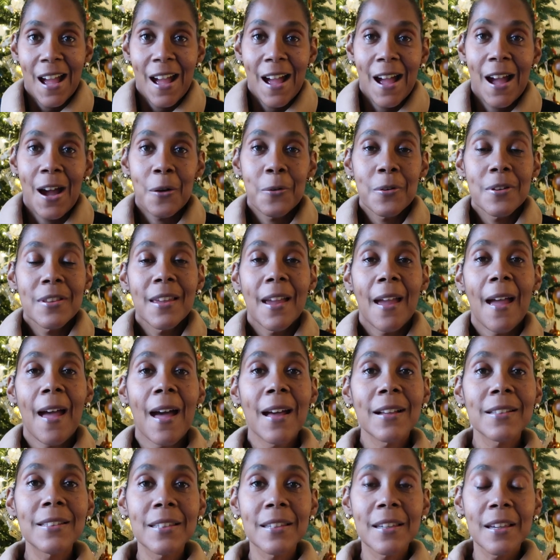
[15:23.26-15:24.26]
how are they
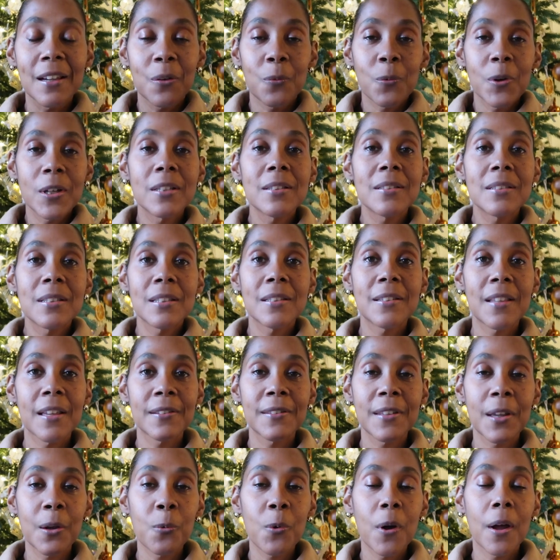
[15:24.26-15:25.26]
acting? What is it
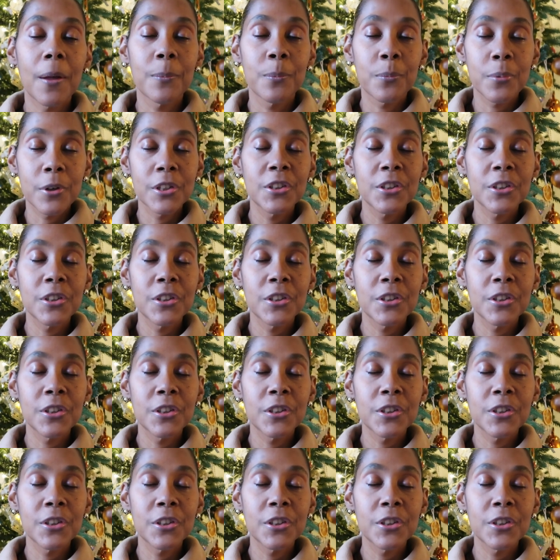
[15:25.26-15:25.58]
that they want?